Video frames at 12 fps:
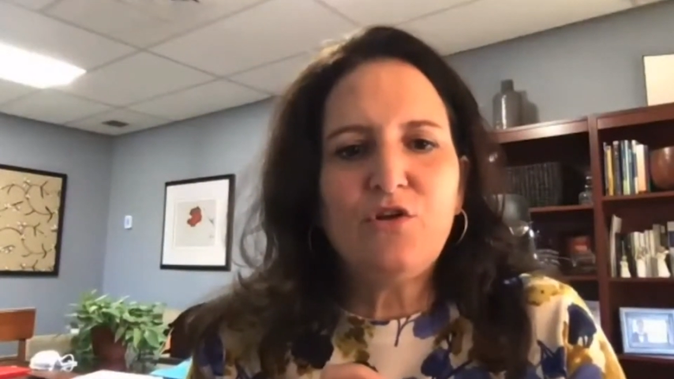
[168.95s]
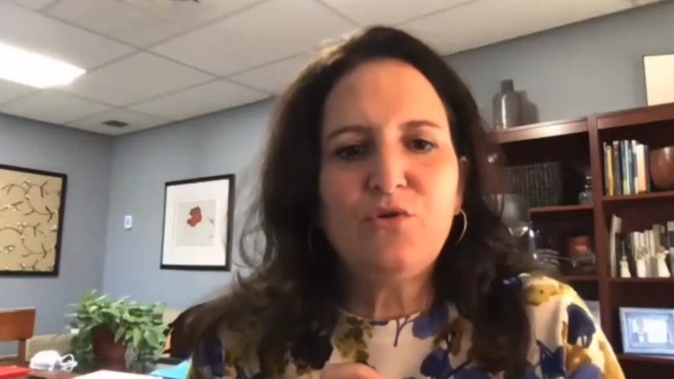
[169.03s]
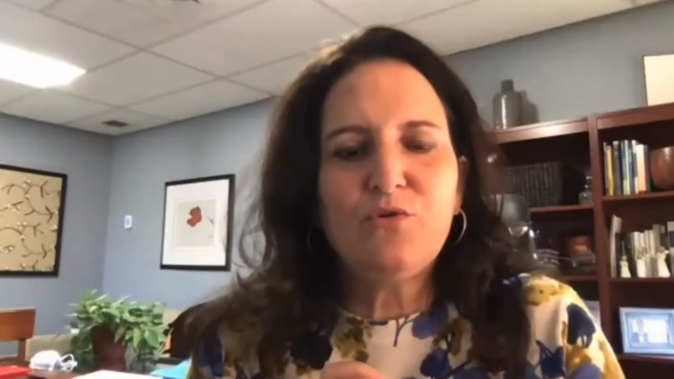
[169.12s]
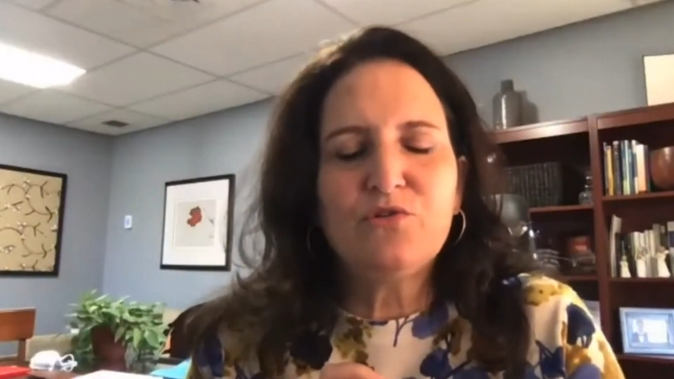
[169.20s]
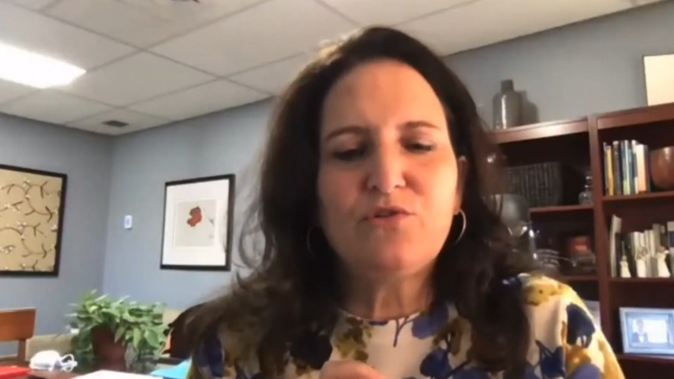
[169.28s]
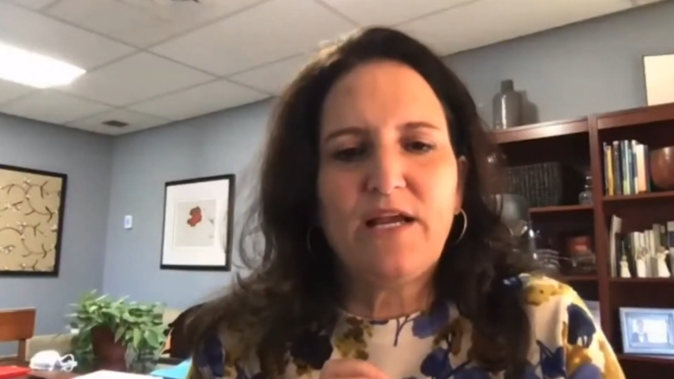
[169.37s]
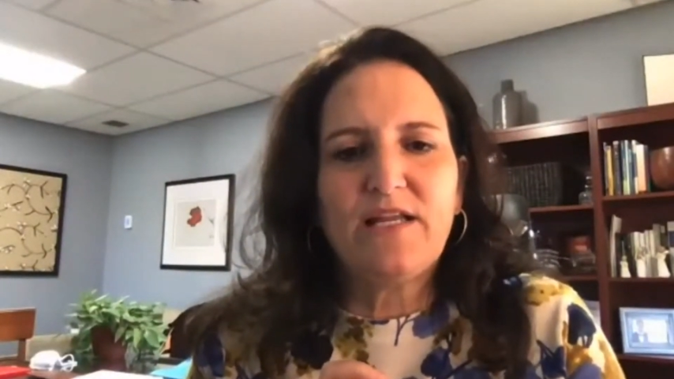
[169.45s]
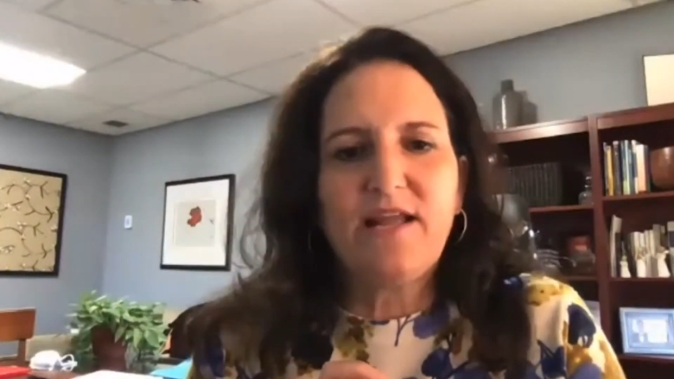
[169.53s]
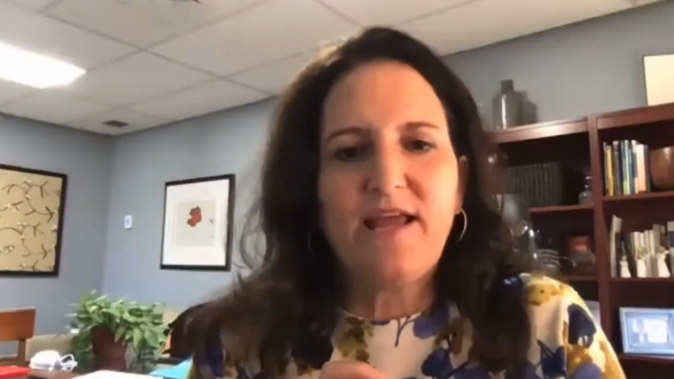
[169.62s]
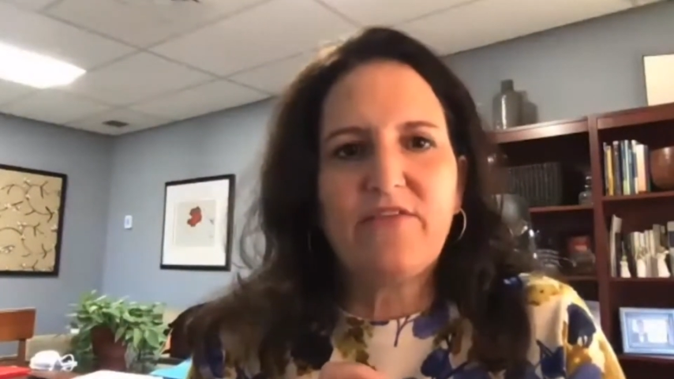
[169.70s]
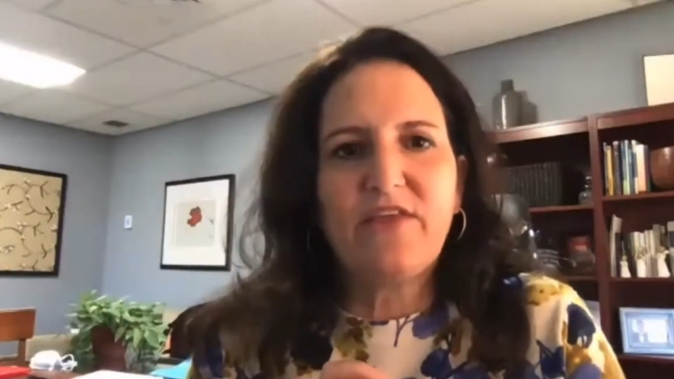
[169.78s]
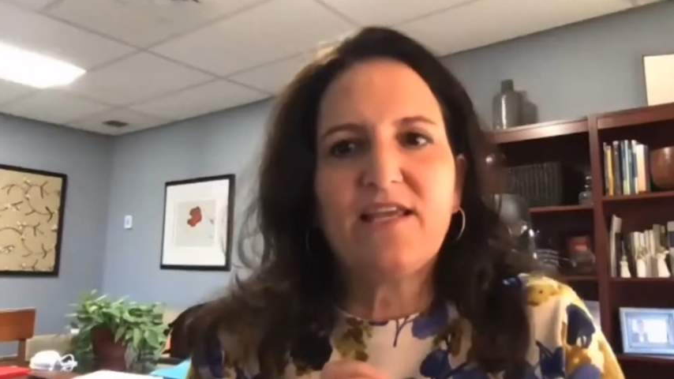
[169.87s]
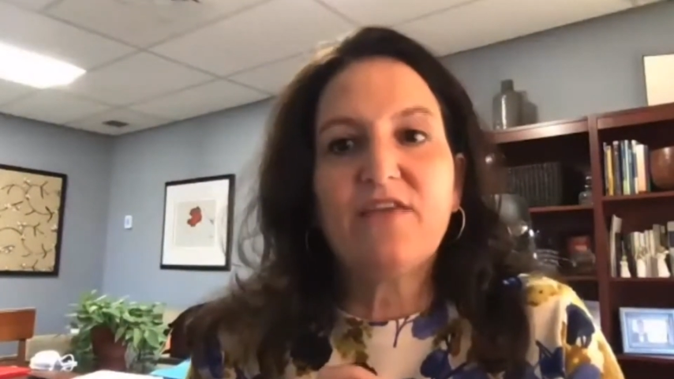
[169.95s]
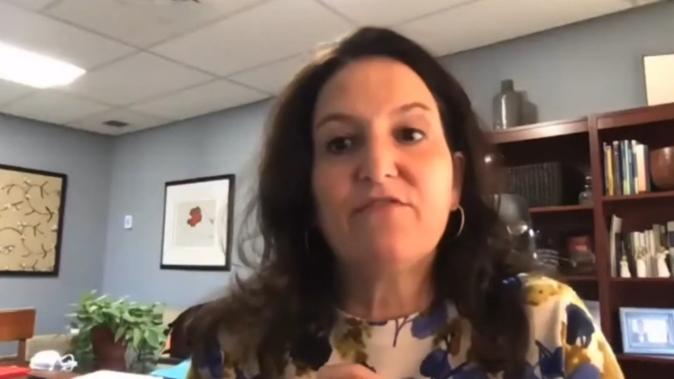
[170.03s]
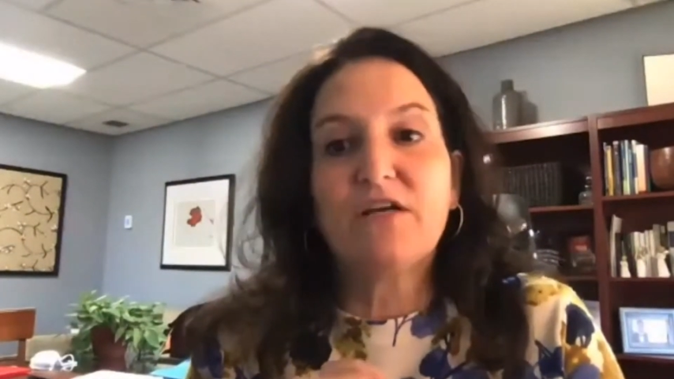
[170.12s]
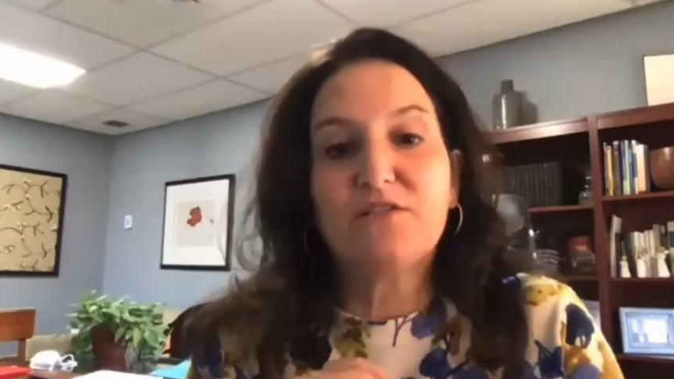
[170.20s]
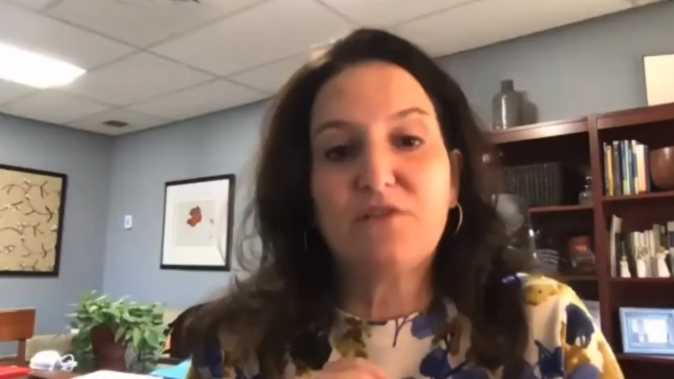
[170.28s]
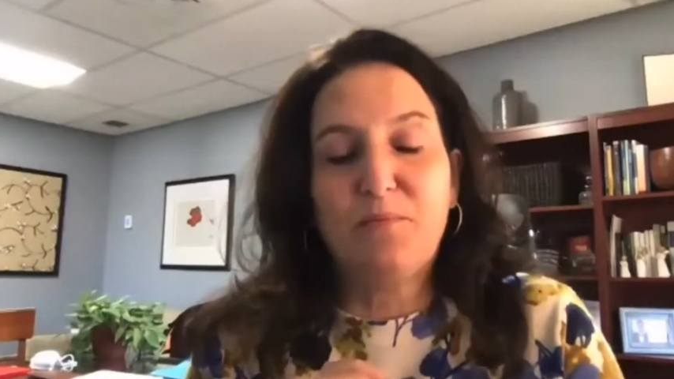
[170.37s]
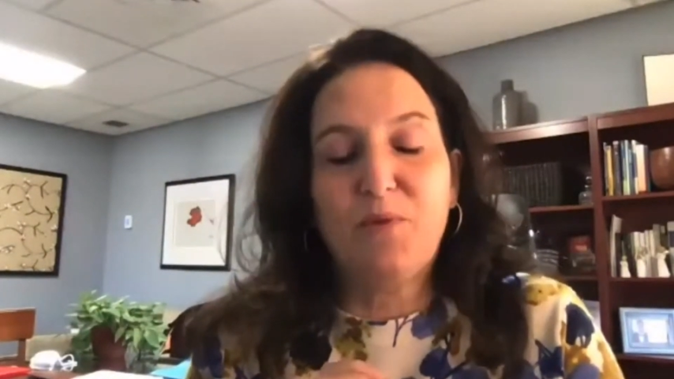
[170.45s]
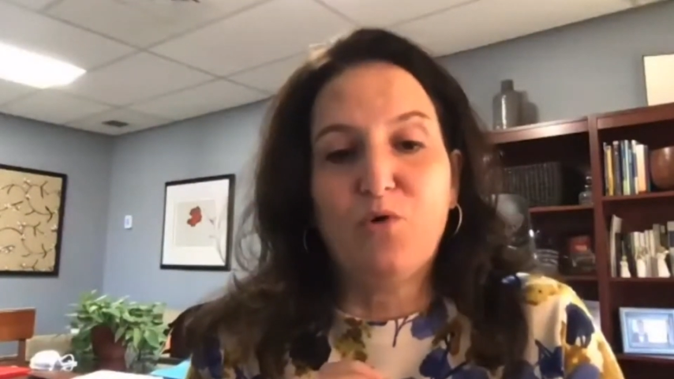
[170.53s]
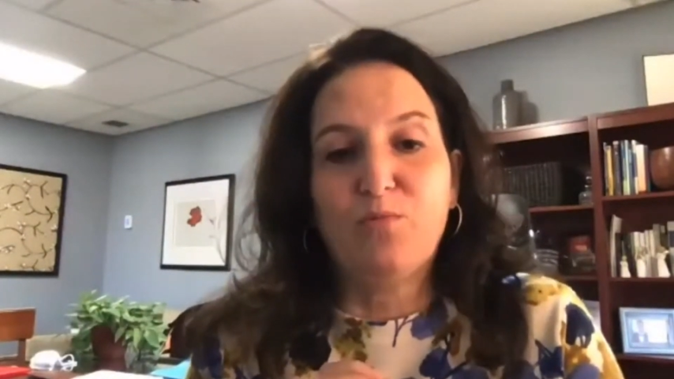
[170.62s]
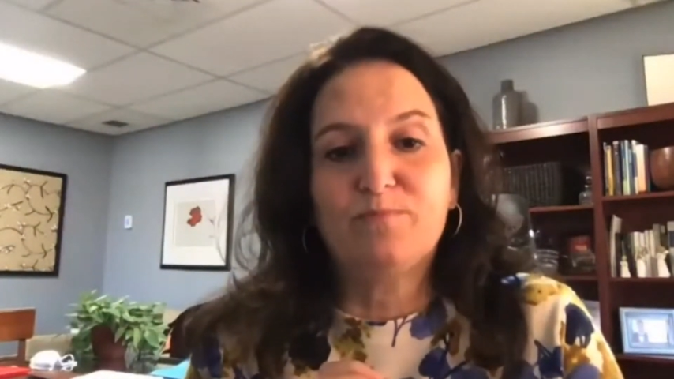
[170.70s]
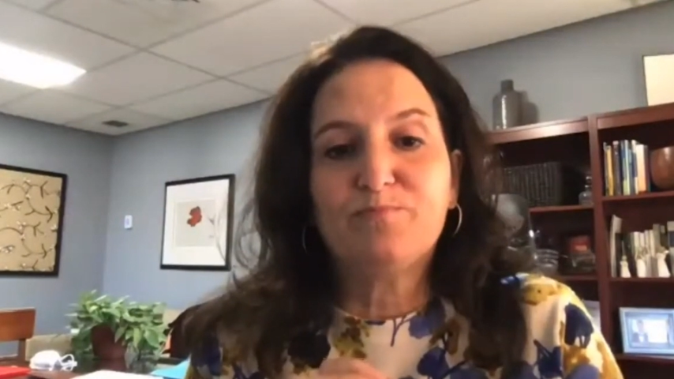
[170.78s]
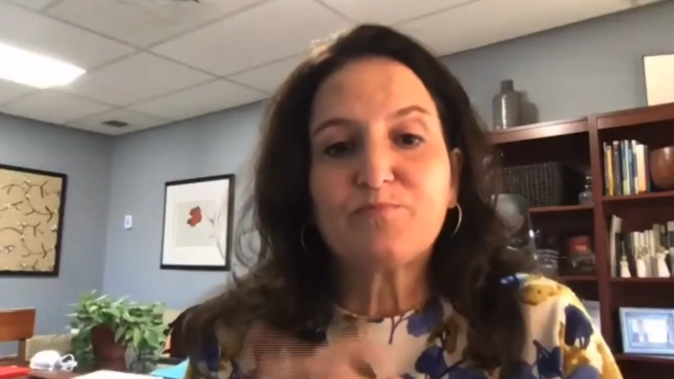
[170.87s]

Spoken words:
news right now that give us some hope.